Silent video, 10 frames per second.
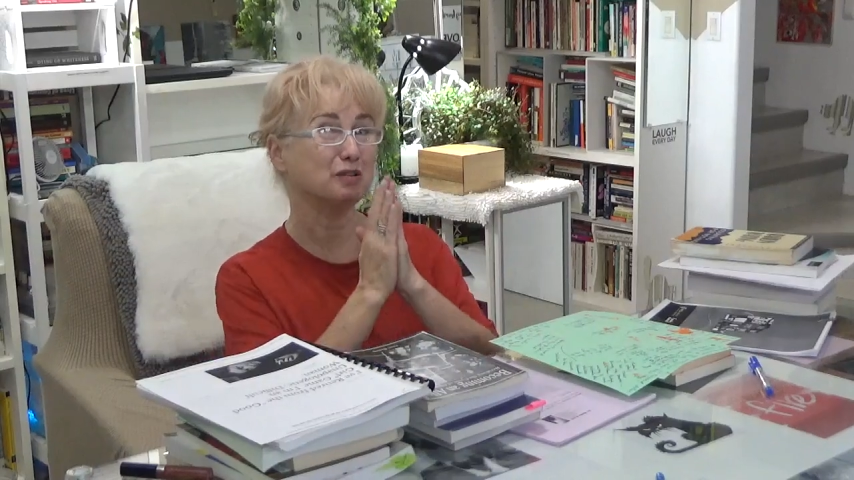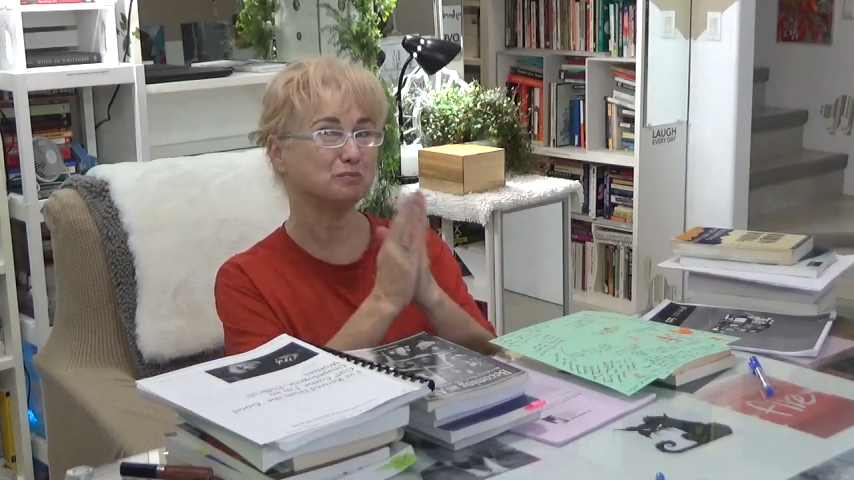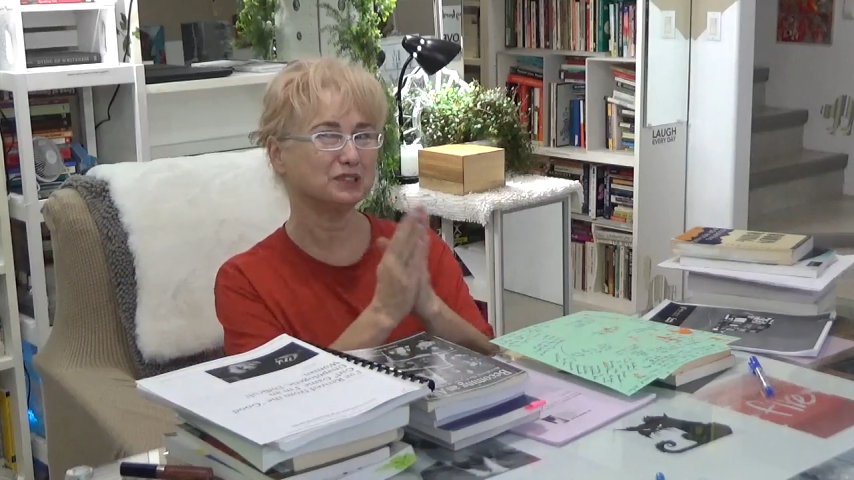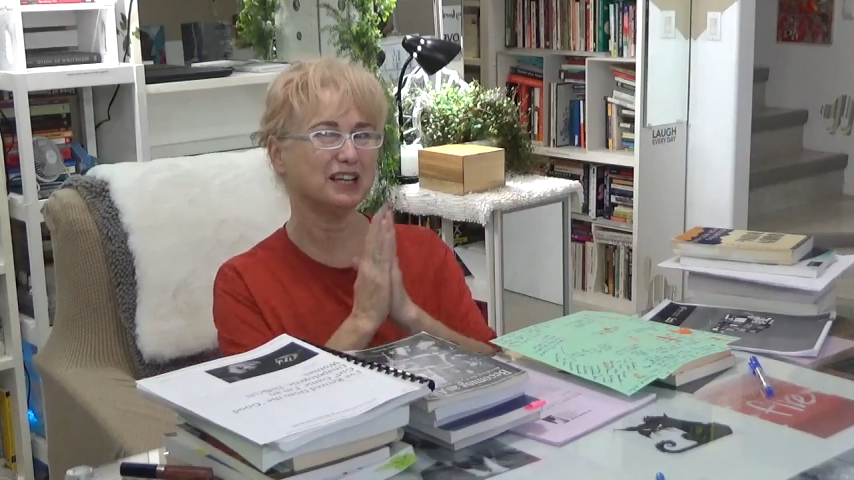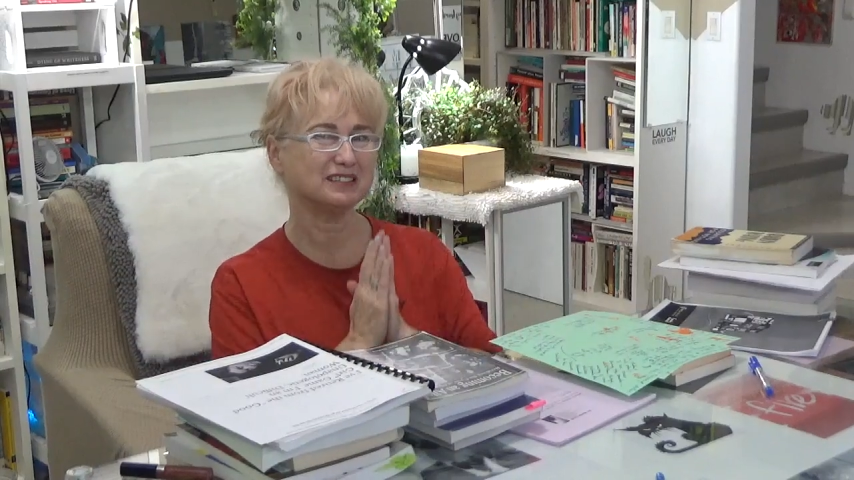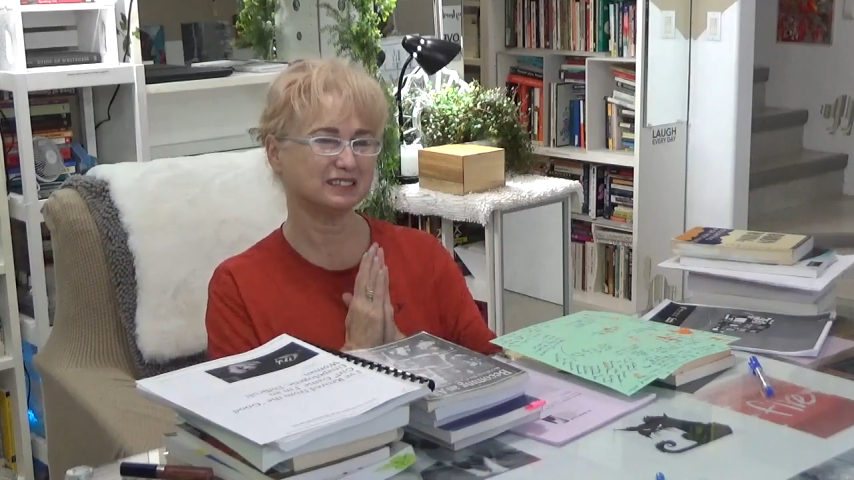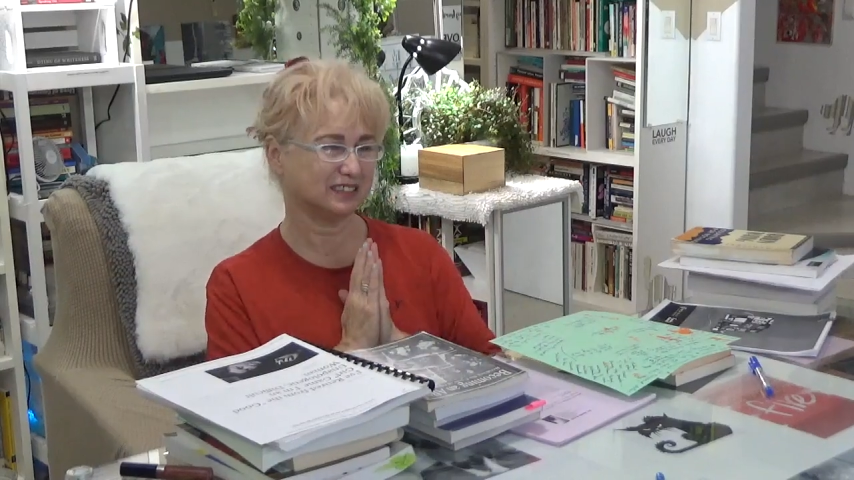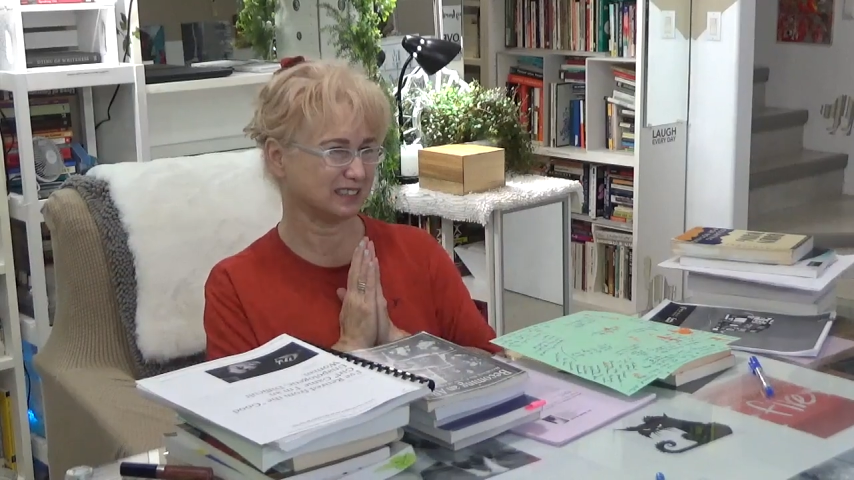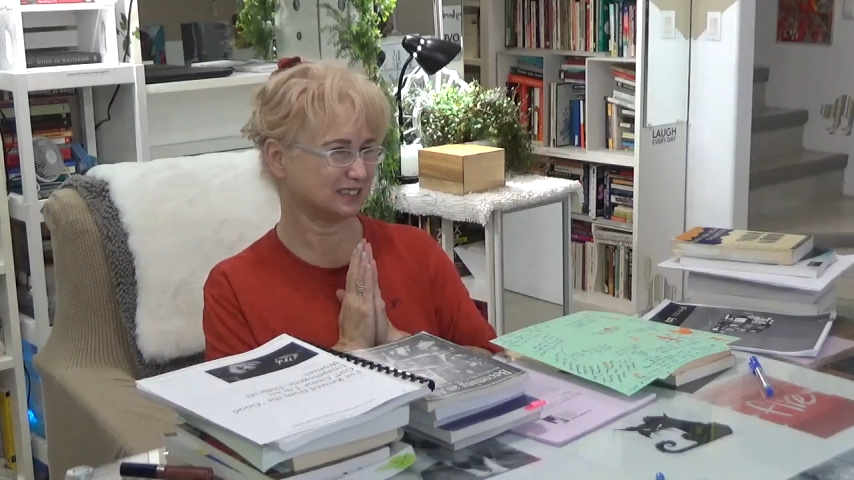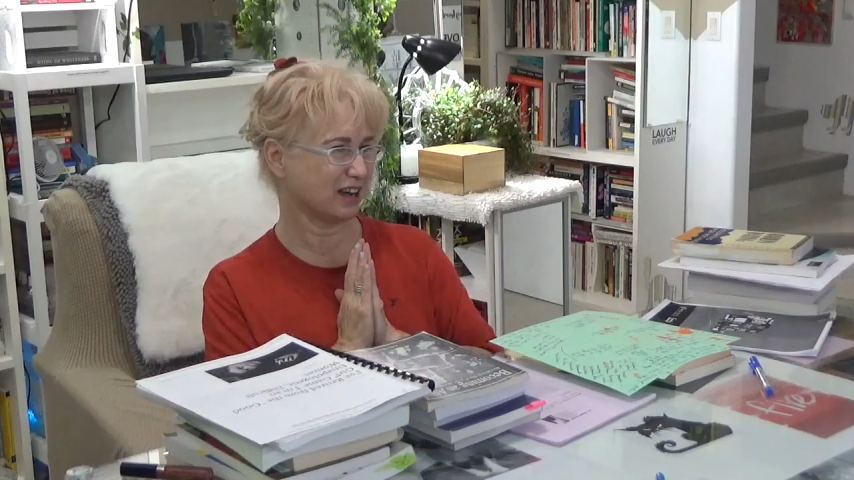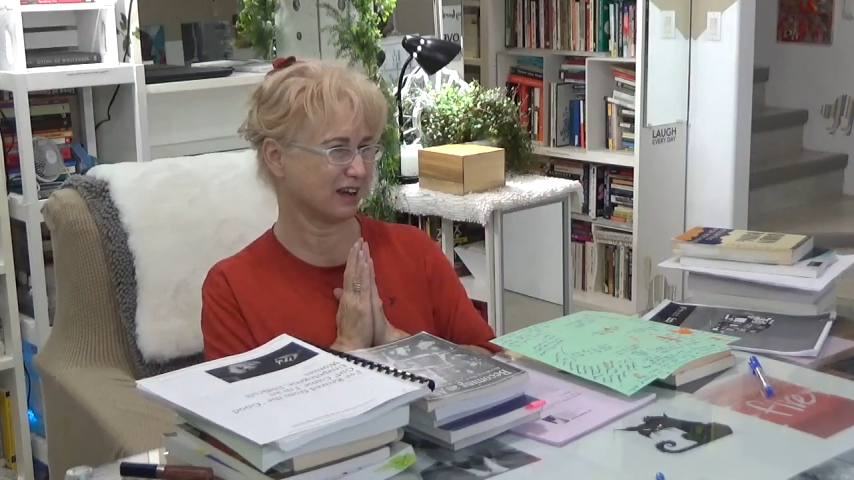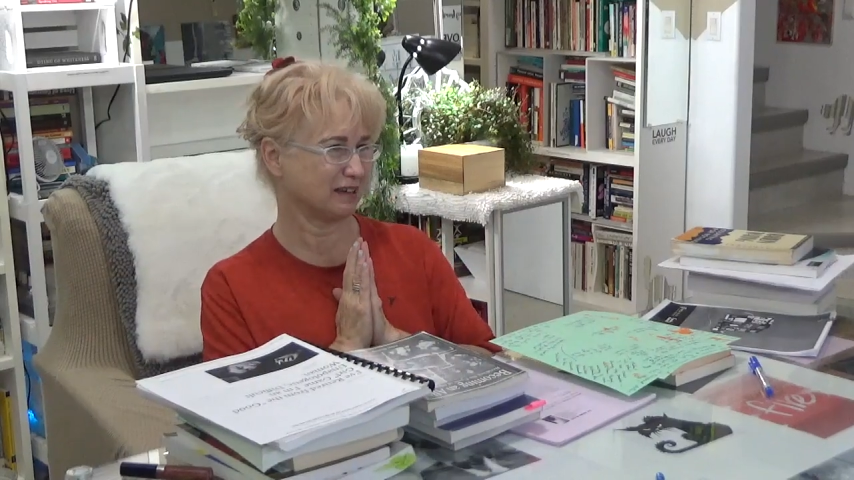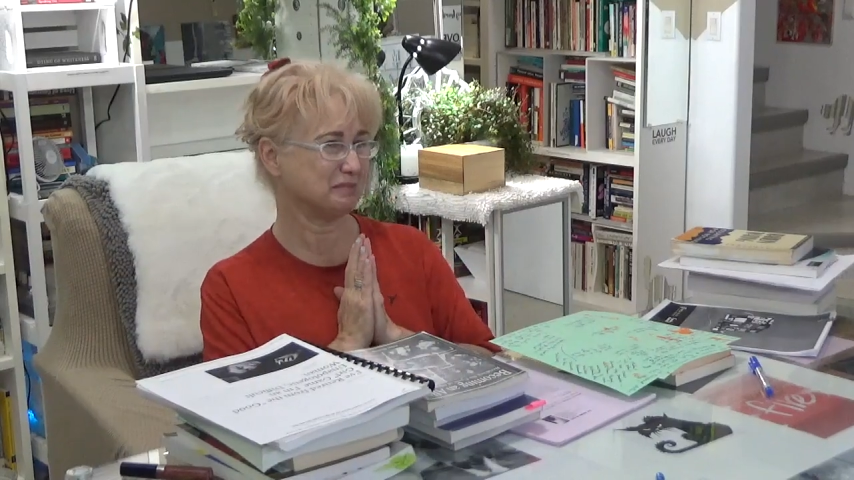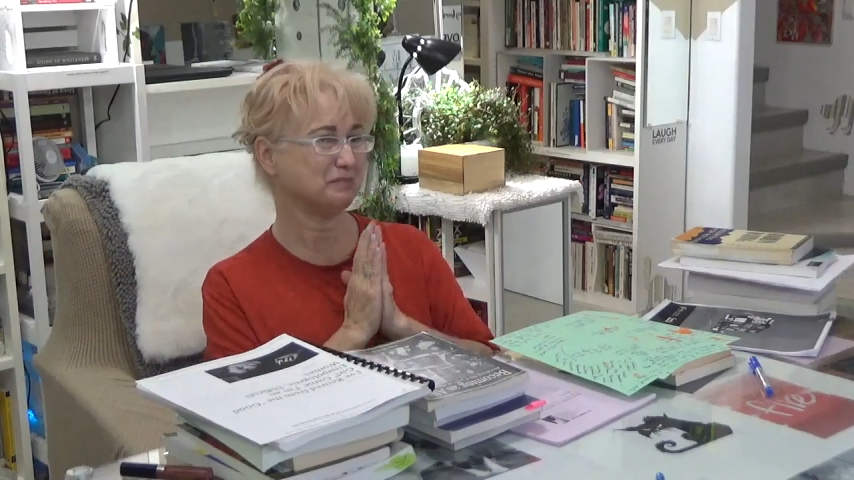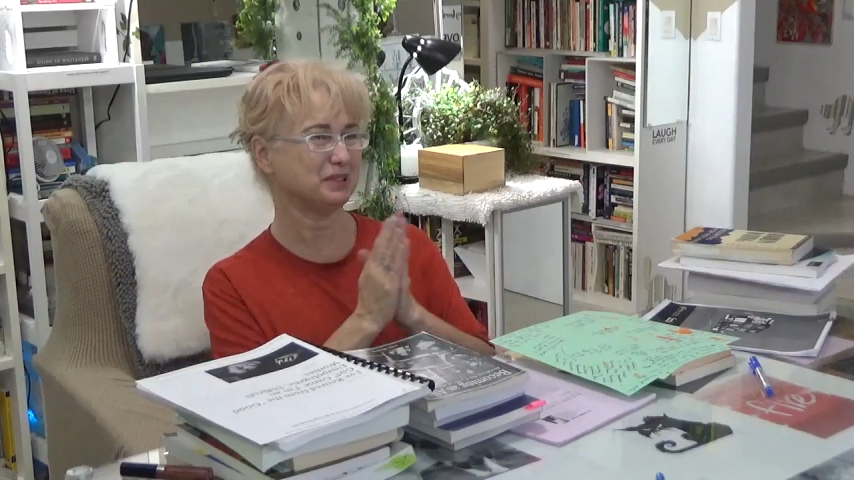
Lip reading: plus sick time,